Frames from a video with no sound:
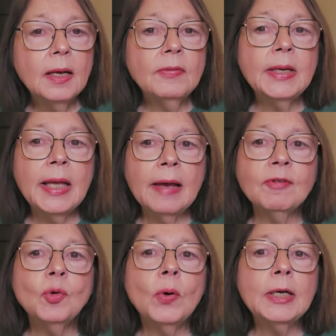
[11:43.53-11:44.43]
that
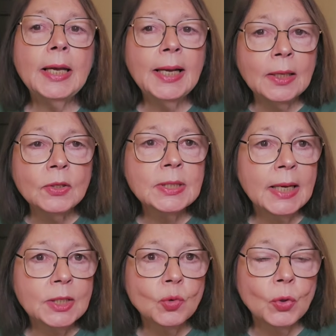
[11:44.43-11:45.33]
everyone else
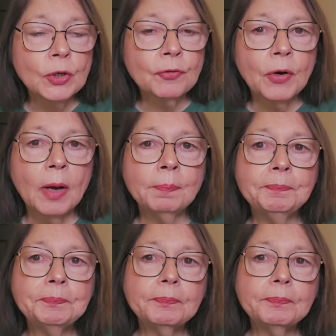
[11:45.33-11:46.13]
has to work from.